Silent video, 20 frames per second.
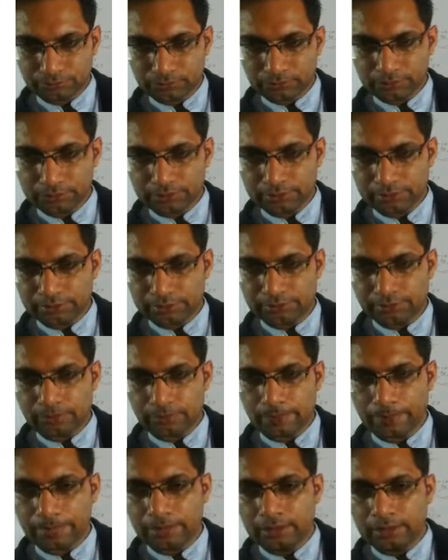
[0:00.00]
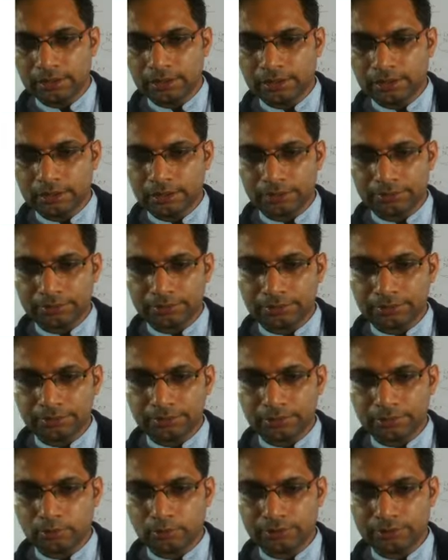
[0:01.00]
See this? Now can you
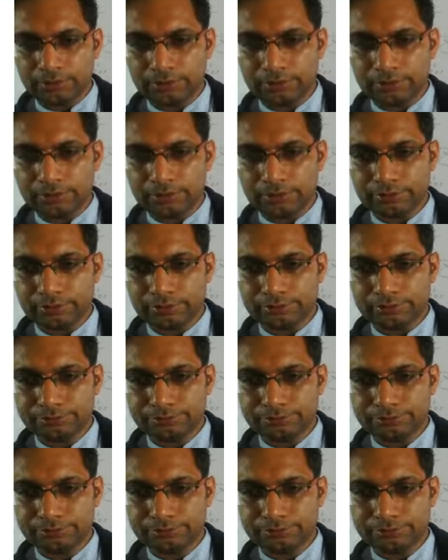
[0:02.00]
see what is this?